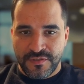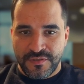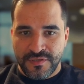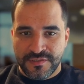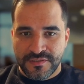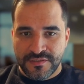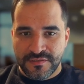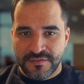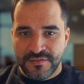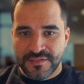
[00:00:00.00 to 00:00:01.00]
Let's
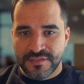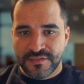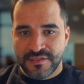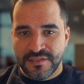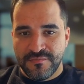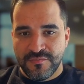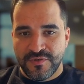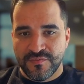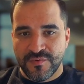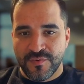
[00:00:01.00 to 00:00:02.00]
describe
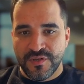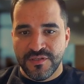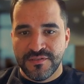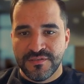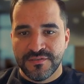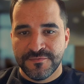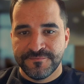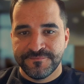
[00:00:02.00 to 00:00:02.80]
what we want.